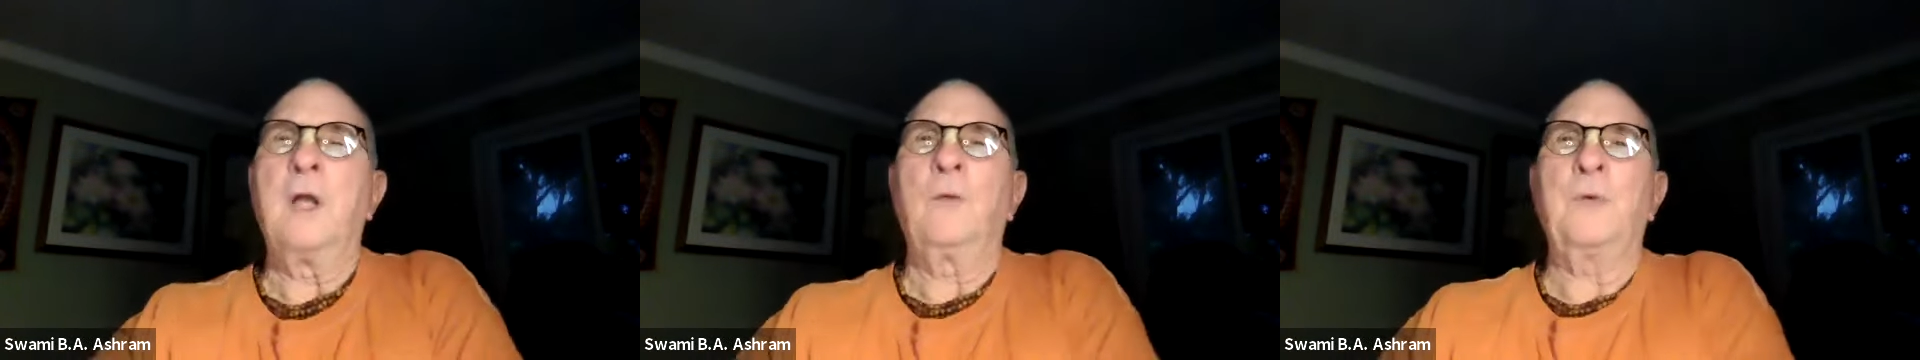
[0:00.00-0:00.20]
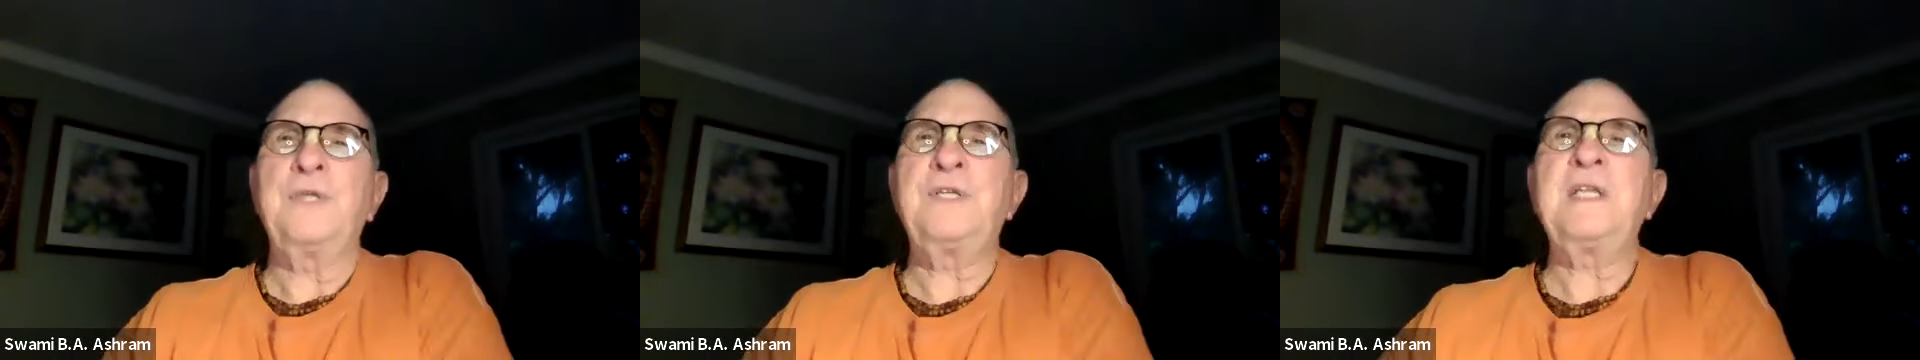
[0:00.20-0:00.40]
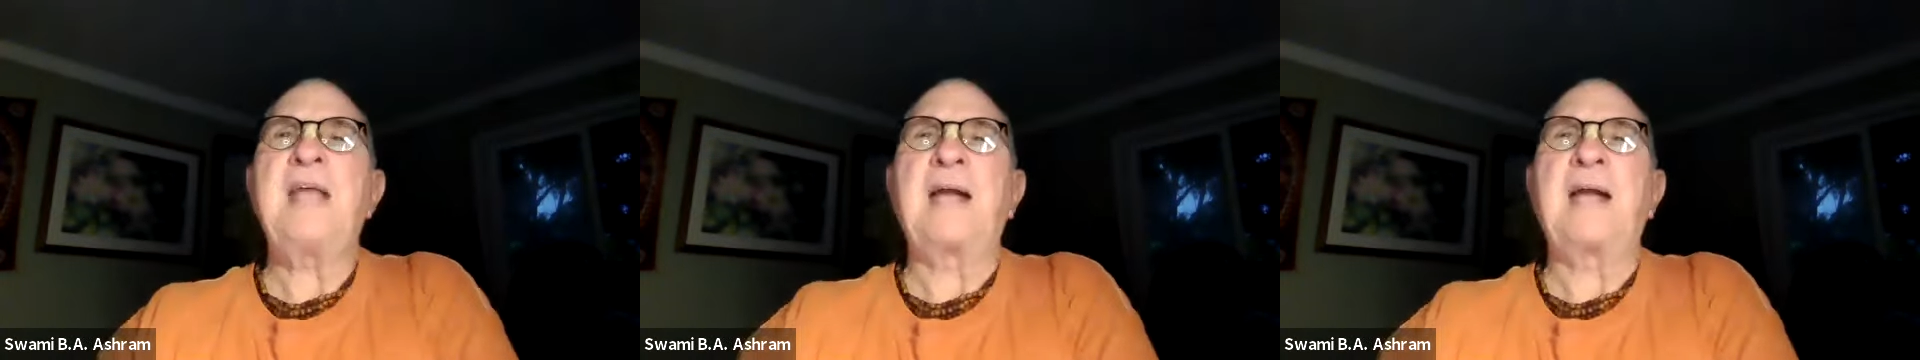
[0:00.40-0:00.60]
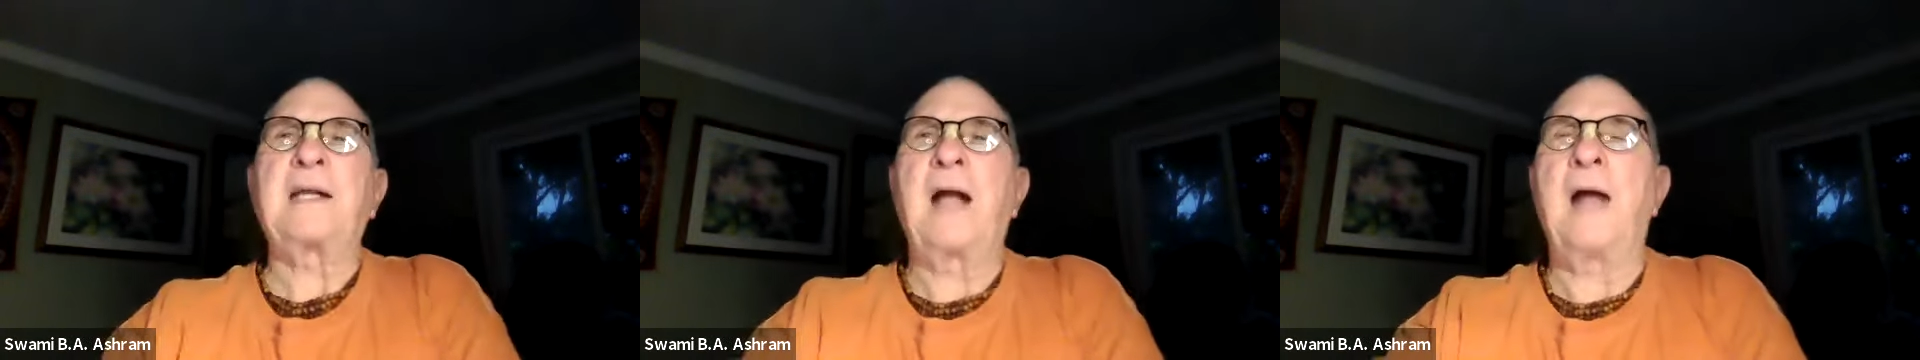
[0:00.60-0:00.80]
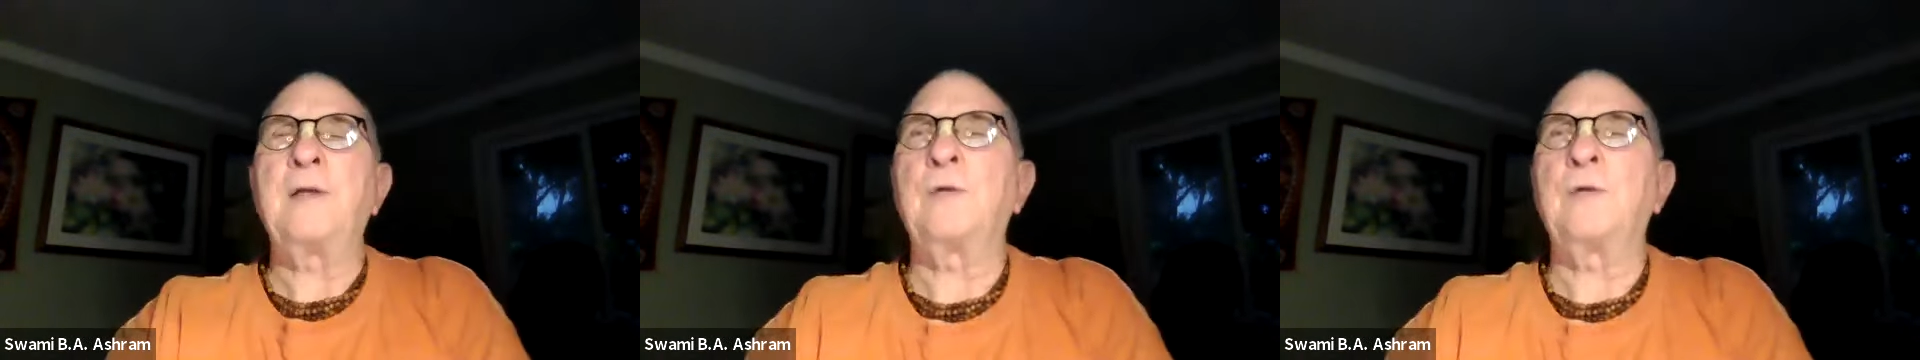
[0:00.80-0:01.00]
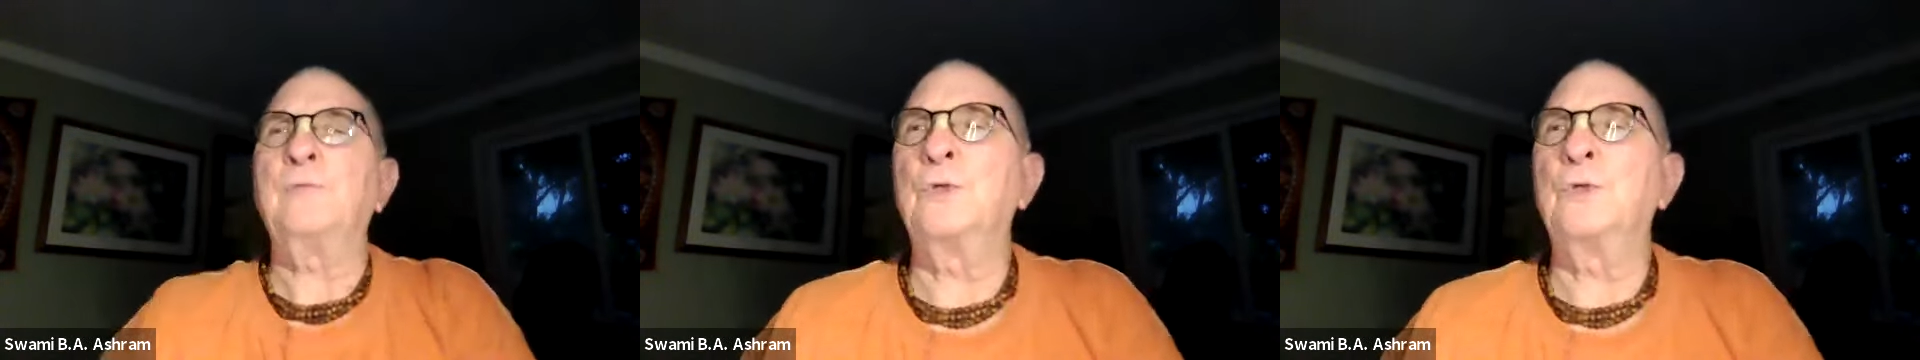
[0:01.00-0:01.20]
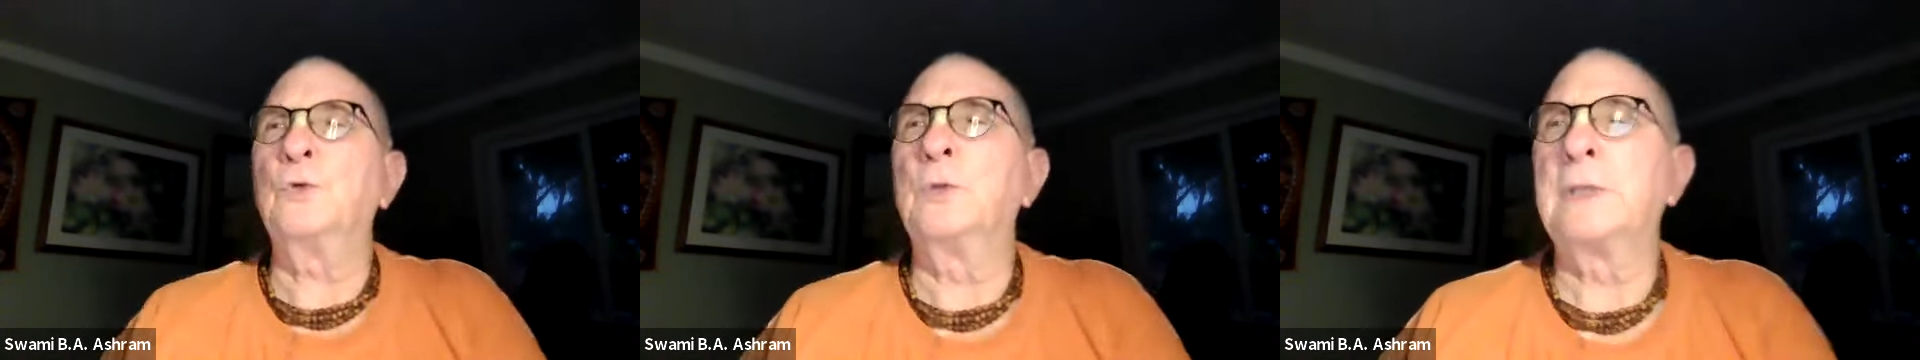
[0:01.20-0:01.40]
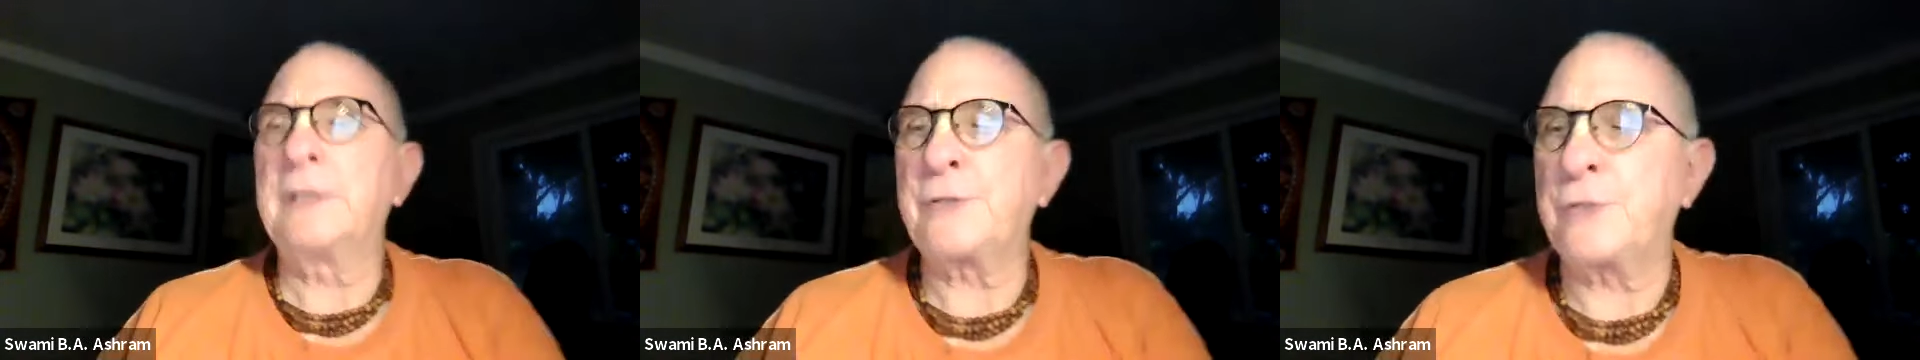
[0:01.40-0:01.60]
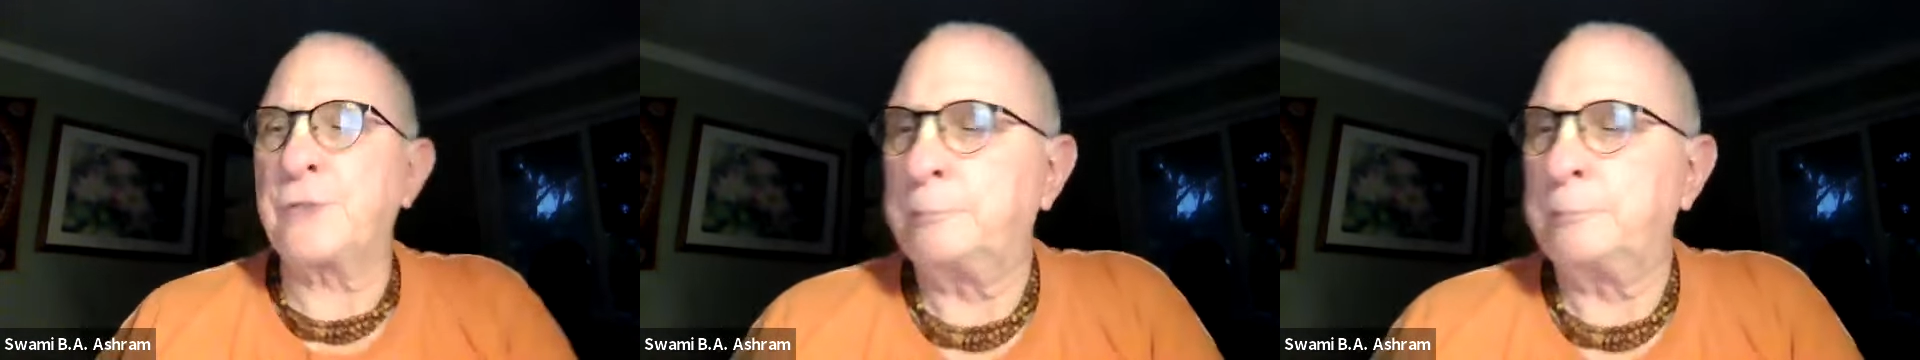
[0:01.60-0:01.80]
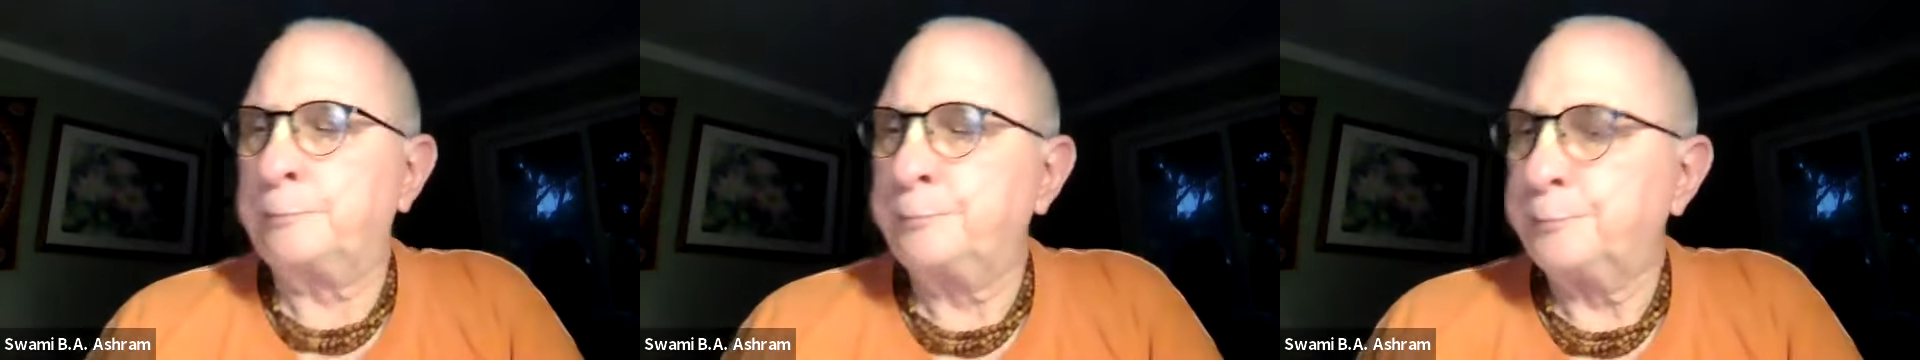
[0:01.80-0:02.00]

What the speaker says: We see that kind of dualism